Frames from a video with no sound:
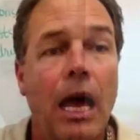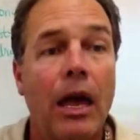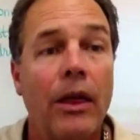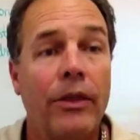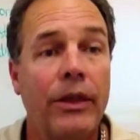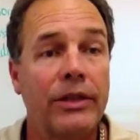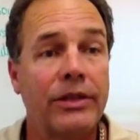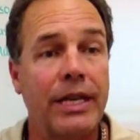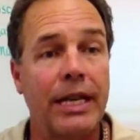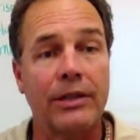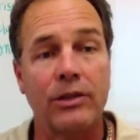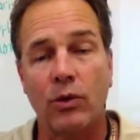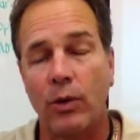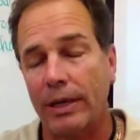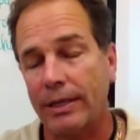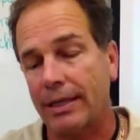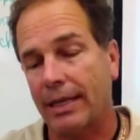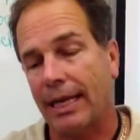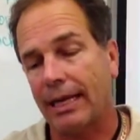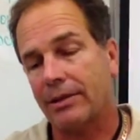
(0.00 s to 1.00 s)
This next
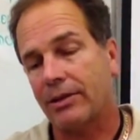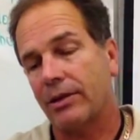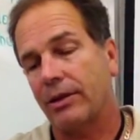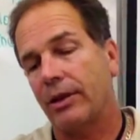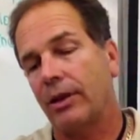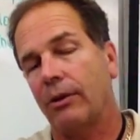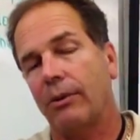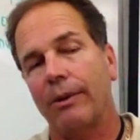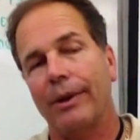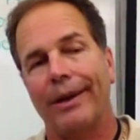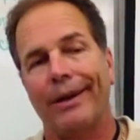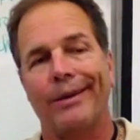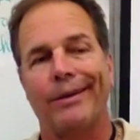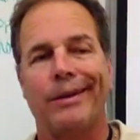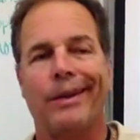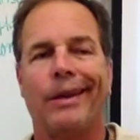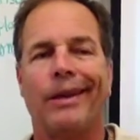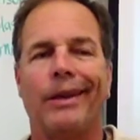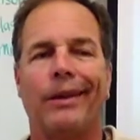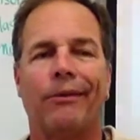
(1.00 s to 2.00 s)
question has to deal with,
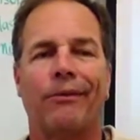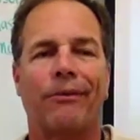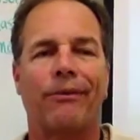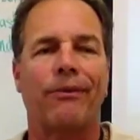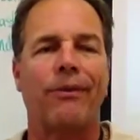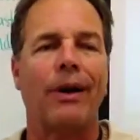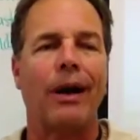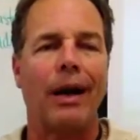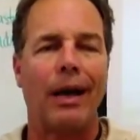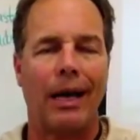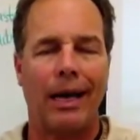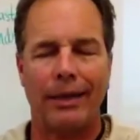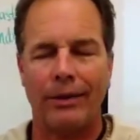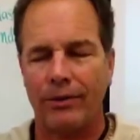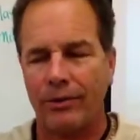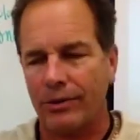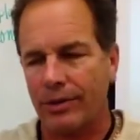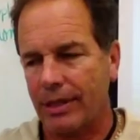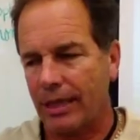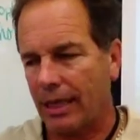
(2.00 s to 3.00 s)
you find
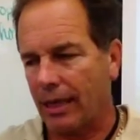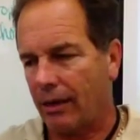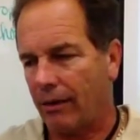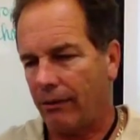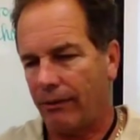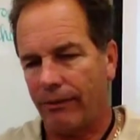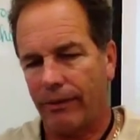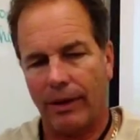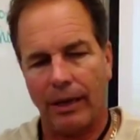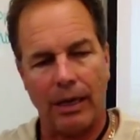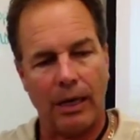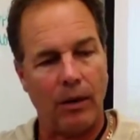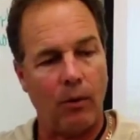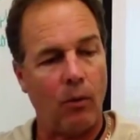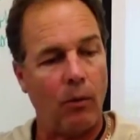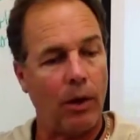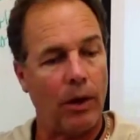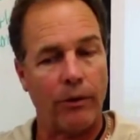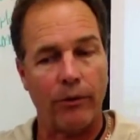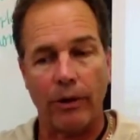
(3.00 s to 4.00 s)
yourself
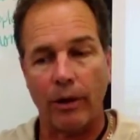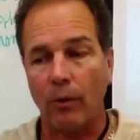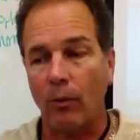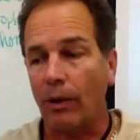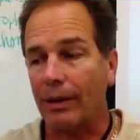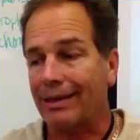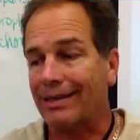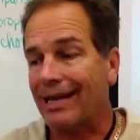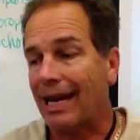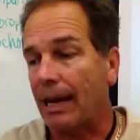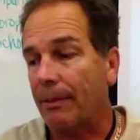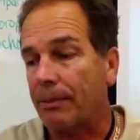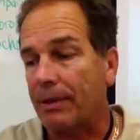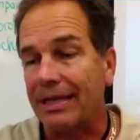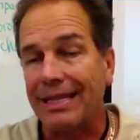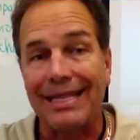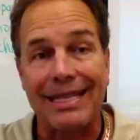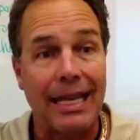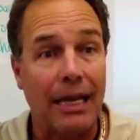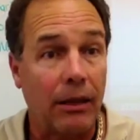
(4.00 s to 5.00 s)
wondering what type of
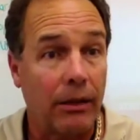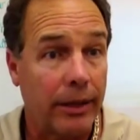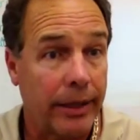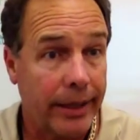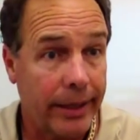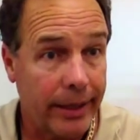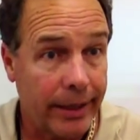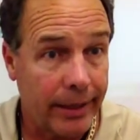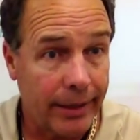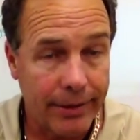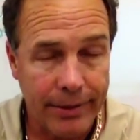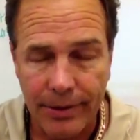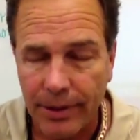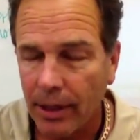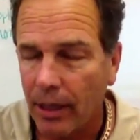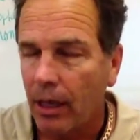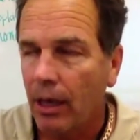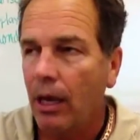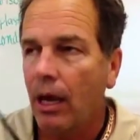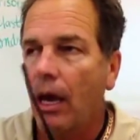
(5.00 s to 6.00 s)
cell it is.
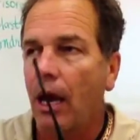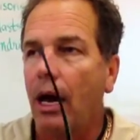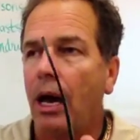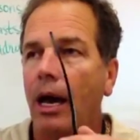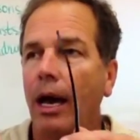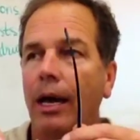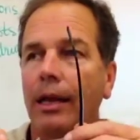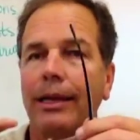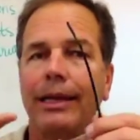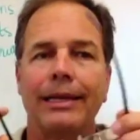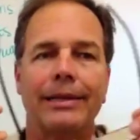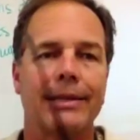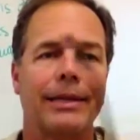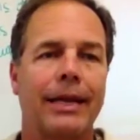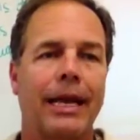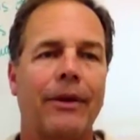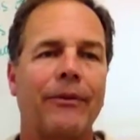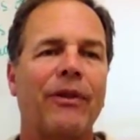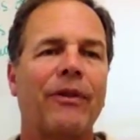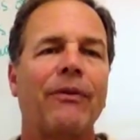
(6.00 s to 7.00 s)
Listen,
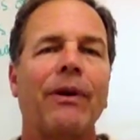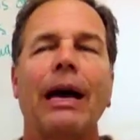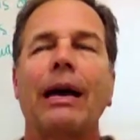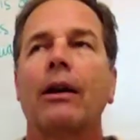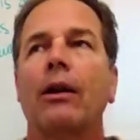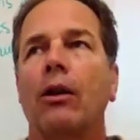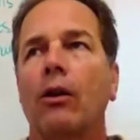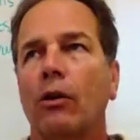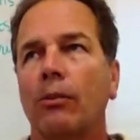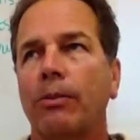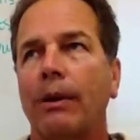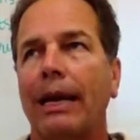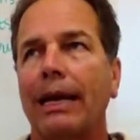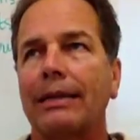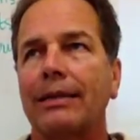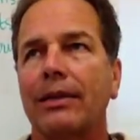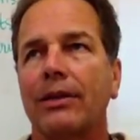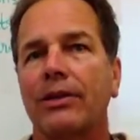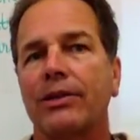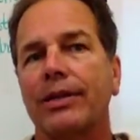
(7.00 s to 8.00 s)
if you find
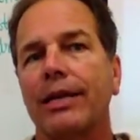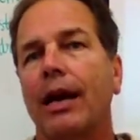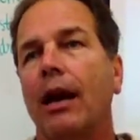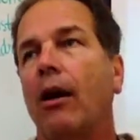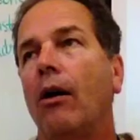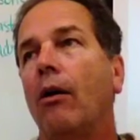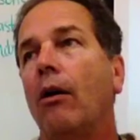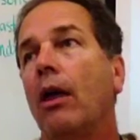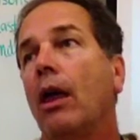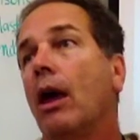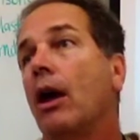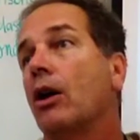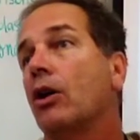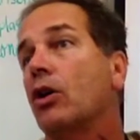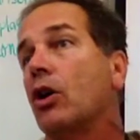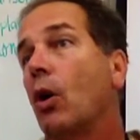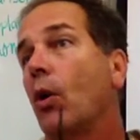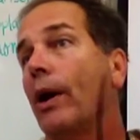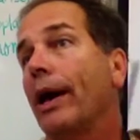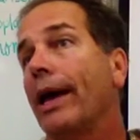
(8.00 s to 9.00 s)
chloroplast in the cell,
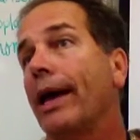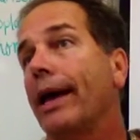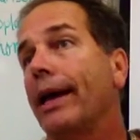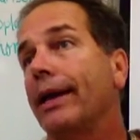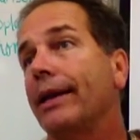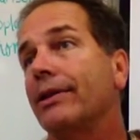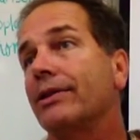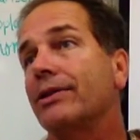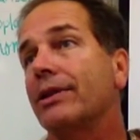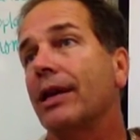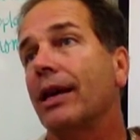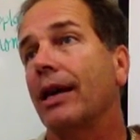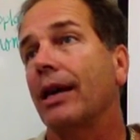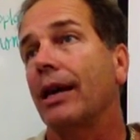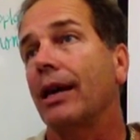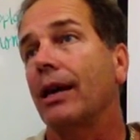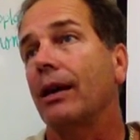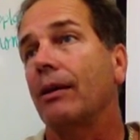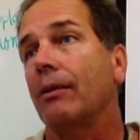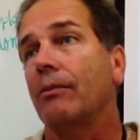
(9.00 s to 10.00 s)
go ahead and
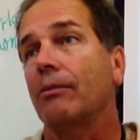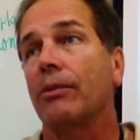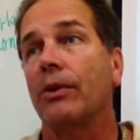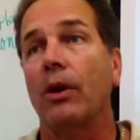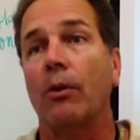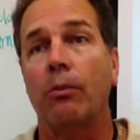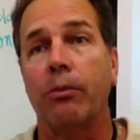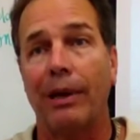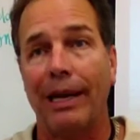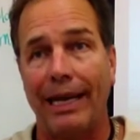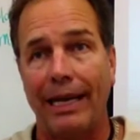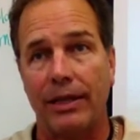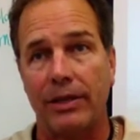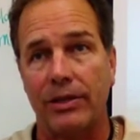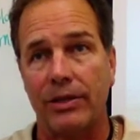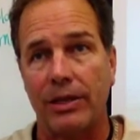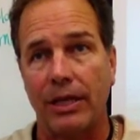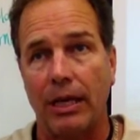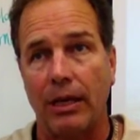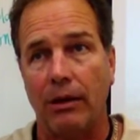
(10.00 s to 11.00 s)
say, plant
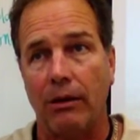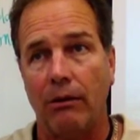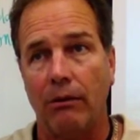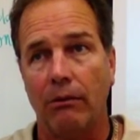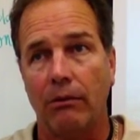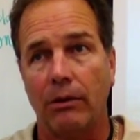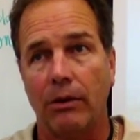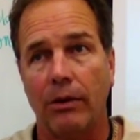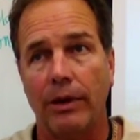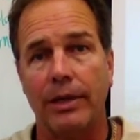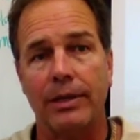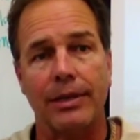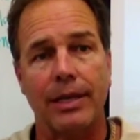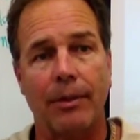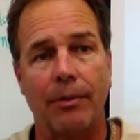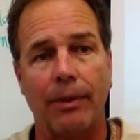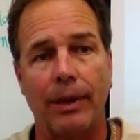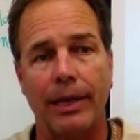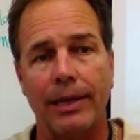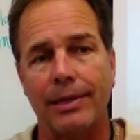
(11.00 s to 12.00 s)
cell. Go ahead and say
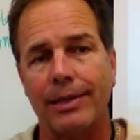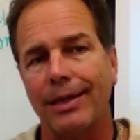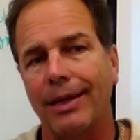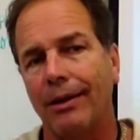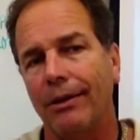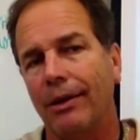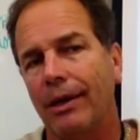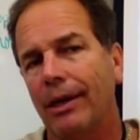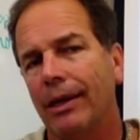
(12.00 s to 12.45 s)
plant cell.